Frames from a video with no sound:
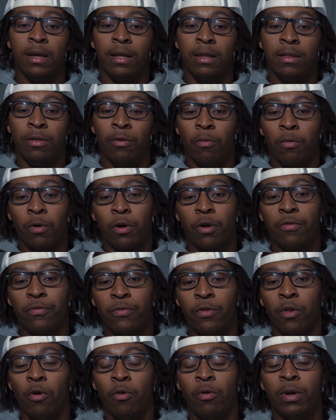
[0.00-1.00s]
the
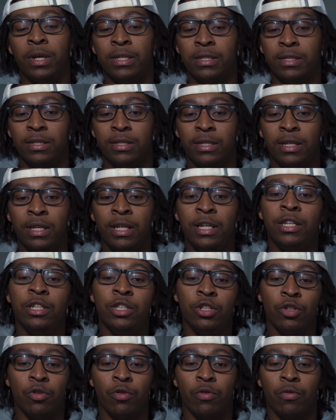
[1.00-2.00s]
workflow is
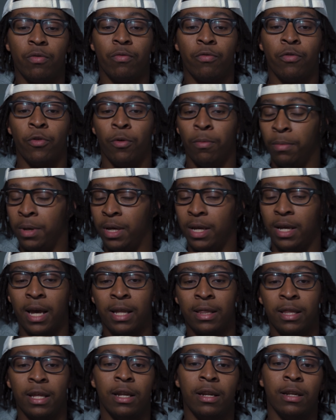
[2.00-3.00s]
easier for me
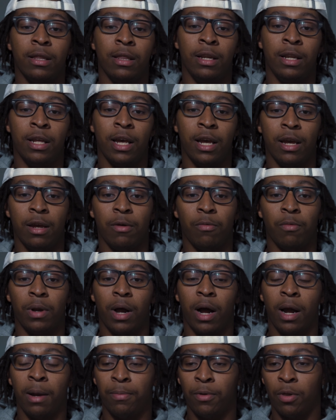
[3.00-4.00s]
at the end of the day with
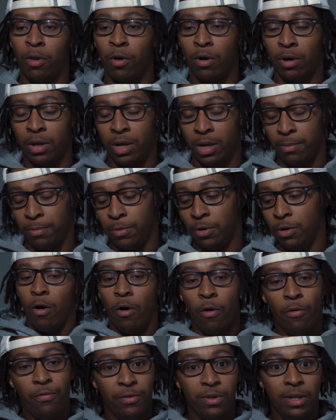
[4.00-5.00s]
Hyperlog Gamma.
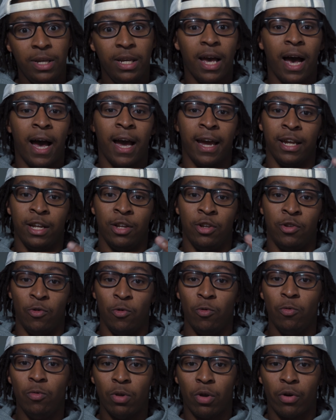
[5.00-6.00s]
Hopefully I
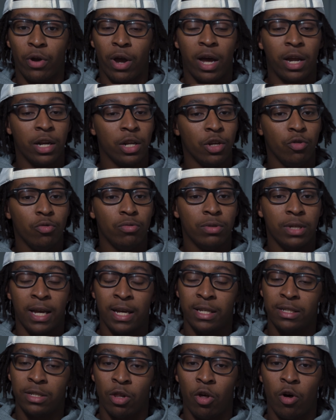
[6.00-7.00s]
do learn how to use
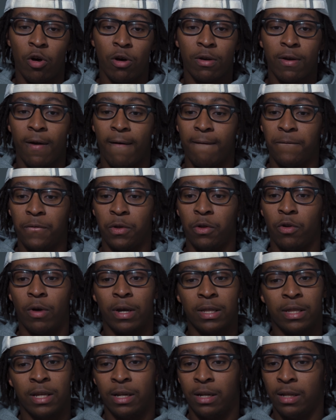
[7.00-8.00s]
S-Log,
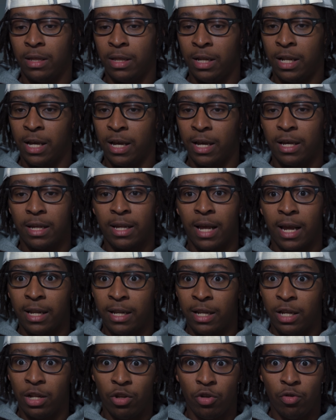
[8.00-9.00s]
at the end of the day, because I
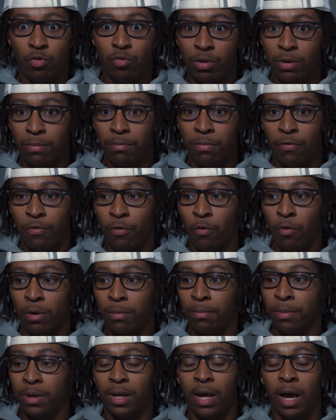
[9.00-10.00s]
did use it
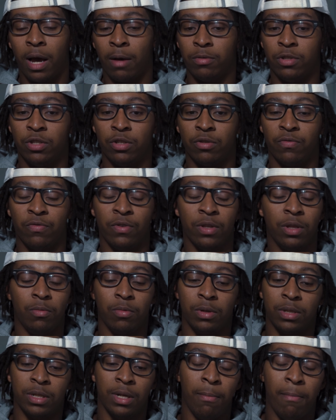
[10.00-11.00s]
before, but I just really
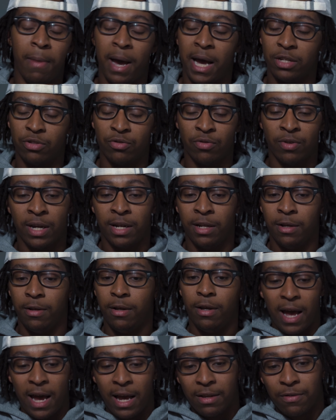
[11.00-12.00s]
wasn't a master at it.
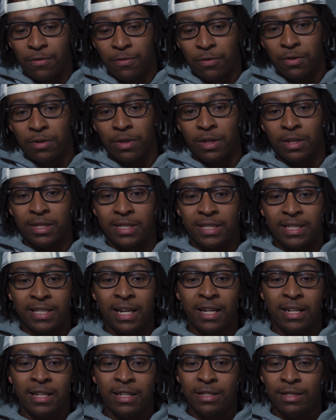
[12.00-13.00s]
As for the
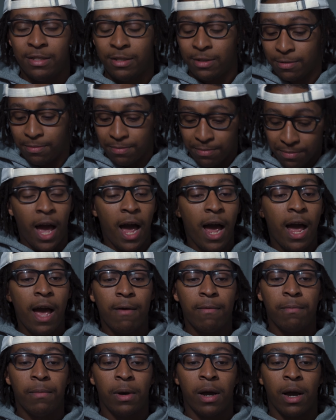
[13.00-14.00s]
settings, I
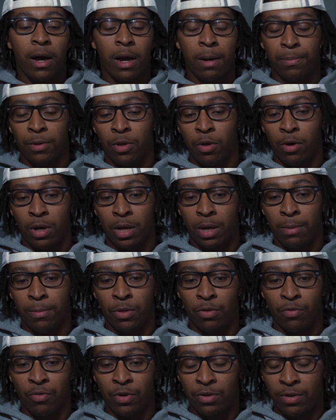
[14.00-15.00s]
have my Hyperlog Gamma
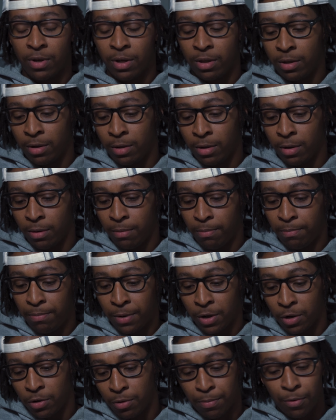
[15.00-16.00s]
3 set to
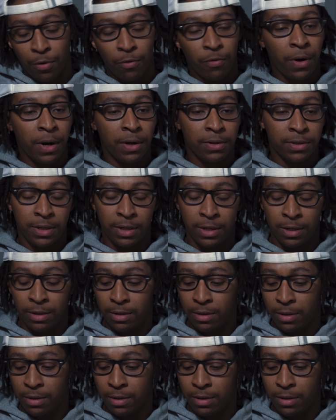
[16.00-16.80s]
picture profile 10.